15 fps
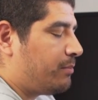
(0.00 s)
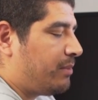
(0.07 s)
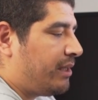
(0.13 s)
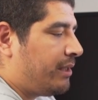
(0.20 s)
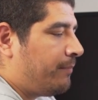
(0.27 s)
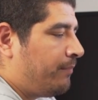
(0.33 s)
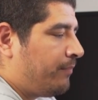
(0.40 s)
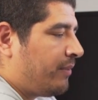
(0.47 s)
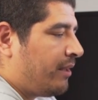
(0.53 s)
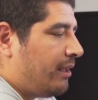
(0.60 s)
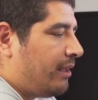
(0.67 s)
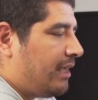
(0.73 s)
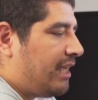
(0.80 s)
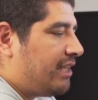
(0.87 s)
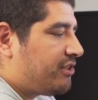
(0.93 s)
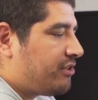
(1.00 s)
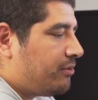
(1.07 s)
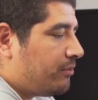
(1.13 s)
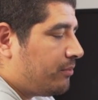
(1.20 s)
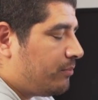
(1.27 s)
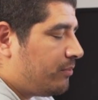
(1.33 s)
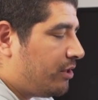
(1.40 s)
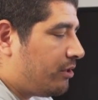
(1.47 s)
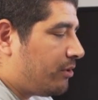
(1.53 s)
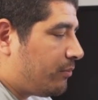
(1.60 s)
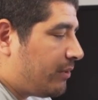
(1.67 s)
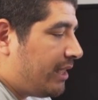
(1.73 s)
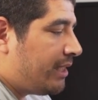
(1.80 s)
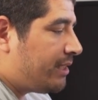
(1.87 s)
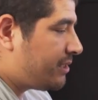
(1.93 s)
But as to, you know, the
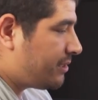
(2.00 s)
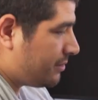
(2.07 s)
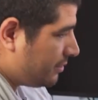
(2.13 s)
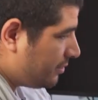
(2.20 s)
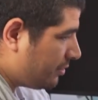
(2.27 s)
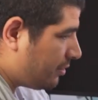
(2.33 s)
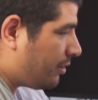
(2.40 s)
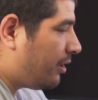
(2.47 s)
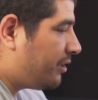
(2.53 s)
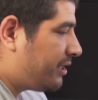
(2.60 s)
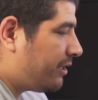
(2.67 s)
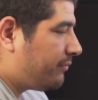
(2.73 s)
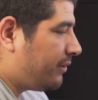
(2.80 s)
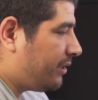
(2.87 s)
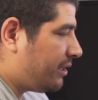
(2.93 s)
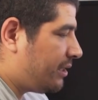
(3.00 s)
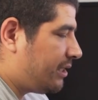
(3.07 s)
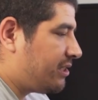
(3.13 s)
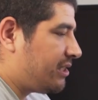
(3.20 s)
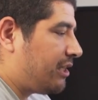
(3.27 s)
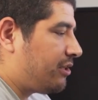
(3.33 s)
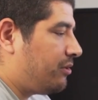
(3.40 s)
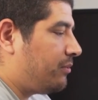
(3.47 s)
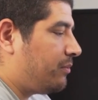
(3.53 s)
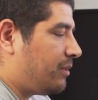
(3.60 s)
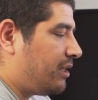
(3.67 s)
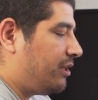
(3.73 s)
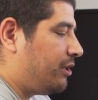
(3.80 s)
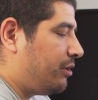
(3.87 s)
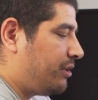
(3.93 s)
RAIDs, there are definitely things like you
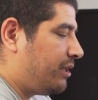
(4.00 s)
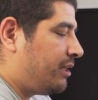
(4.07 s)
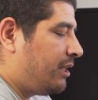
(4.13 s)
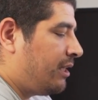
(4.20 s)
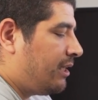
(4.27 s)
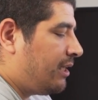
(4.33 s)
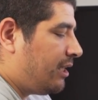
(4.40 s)
noted.